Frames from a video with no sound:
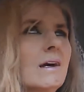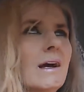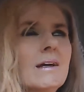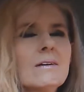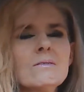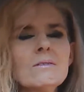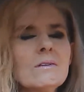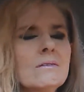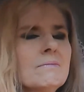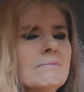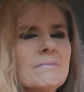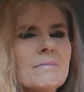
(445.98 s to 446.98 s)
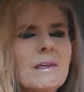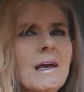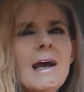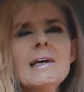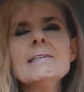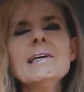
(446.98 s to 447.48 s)
don't know.
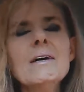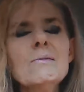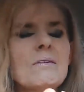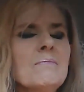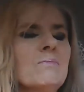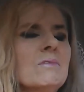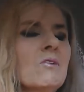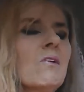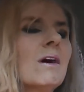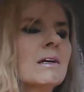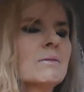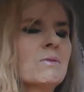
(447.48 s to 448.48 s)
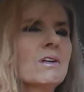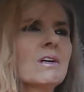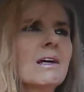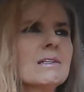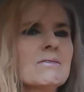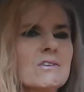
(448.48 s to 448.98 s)
I dealt with chronic
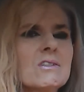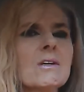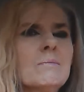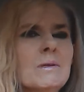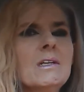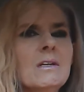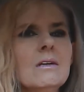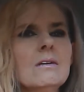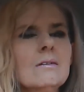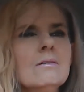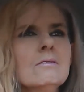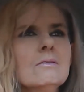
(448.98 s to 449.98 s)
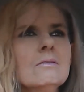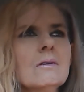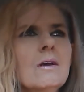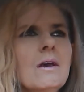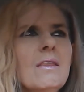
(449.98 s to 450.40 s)
bronchitis for so many years